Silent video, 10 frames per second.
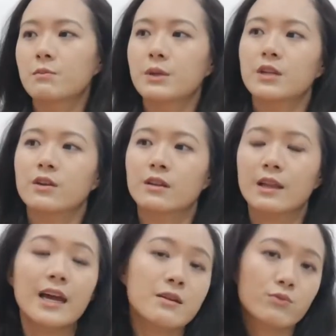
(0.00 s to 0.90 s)
being near the
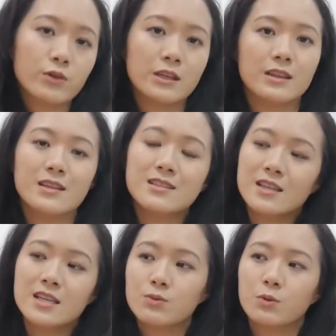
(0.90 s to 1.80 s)
library, these
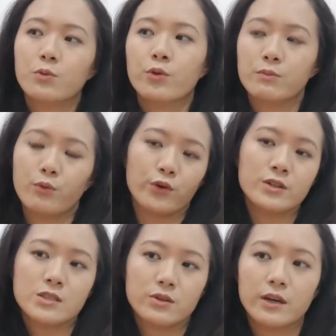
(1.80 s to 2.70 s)
things were more
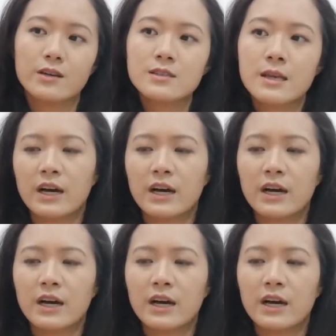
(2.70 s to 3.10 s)
important to us.